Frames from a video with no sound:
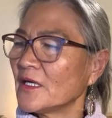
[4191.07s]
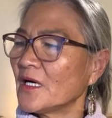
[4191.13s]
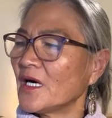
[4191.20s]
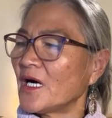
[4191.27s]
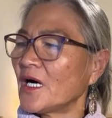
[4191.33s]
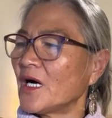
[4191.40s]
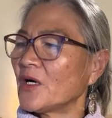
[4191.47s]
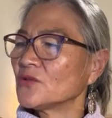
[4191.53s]

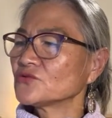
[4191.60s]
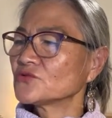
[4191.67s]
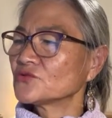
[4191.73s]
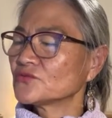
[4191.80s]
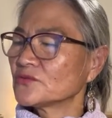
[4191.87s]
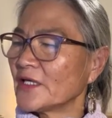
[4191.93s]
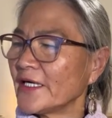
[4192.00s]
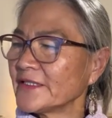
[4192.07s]
How
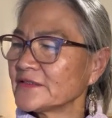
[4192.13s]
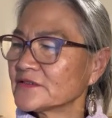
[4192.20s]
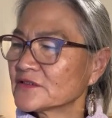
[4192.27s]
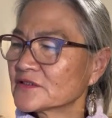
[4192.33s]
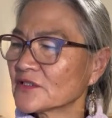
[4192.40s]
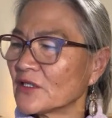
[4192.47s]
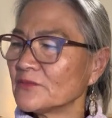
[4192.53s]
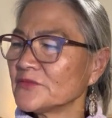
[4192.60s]
do I
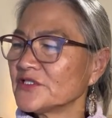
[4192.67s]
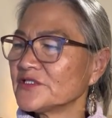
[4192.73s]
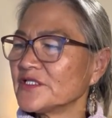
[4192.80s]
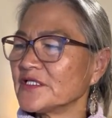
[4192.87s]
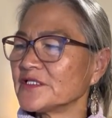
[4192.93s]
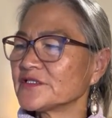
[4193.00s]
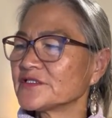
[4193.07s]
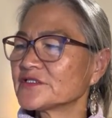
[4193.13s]

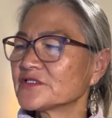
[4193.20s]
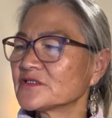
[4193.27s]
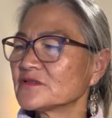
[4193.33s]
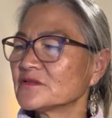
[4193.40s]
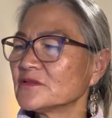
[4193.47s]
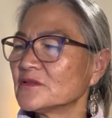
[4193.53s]
dominate